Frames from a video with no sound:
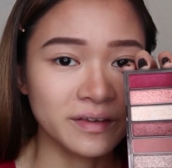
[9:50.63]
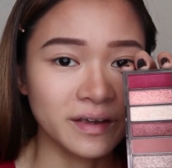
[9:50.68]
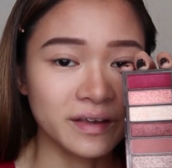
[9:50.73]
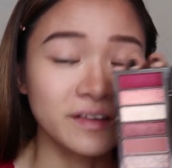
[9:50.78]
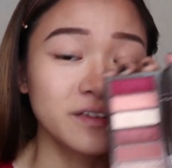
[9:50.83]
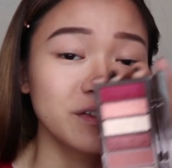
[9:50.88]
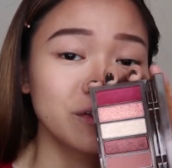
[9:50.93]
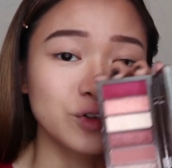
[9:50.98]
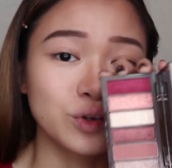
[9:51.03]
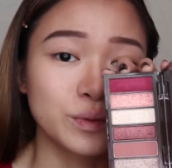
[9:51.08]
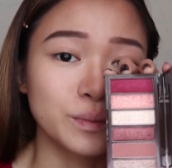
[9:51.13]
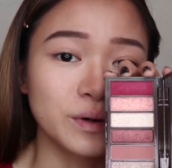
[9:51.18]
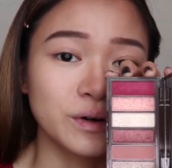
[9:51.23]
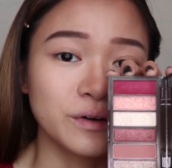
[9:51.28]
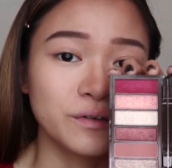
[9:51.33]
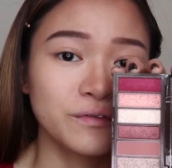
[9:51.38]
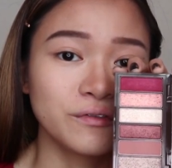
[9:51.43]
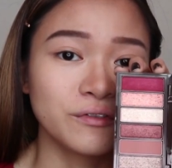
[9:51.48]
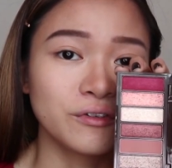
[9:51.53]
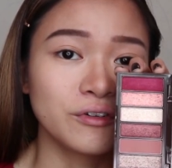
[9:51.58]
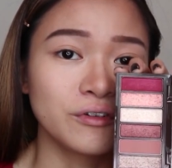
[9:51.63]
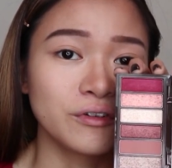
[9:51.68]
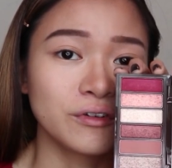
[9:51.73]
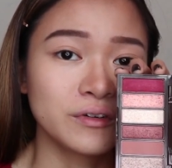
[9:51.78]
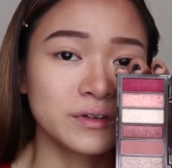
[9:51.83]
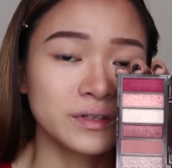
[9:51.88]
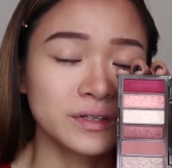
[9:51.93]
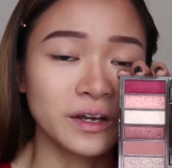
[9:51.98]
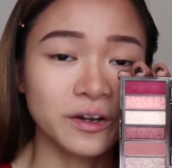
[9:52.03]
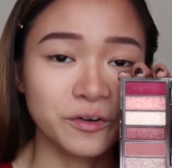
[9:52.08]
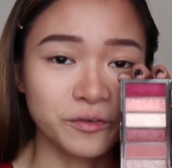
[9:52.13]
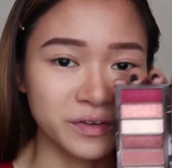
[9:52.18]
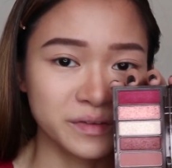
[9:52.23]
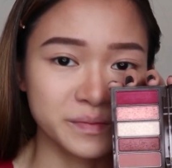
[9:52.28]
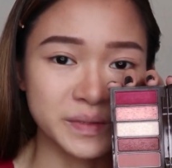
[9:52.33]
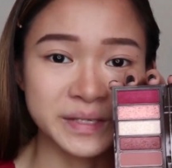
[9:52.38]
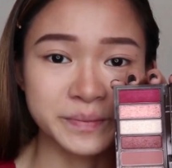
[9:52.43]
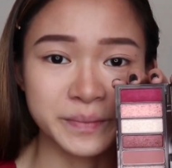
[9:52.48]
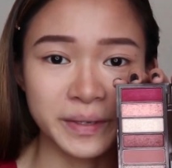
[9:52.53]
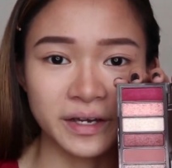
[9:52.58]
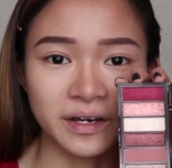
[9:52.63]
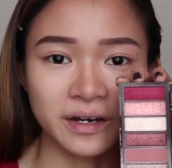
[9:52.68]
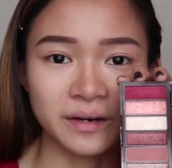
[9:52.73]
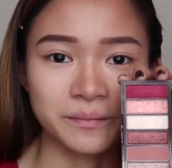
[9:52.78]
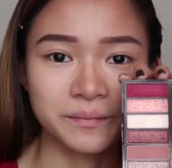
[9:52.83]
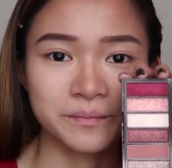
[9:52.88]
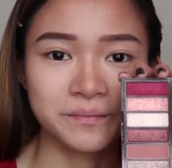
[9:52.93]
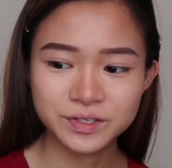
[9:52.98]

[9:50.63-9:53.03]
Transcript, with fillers: and suitable for a Christmas makeup.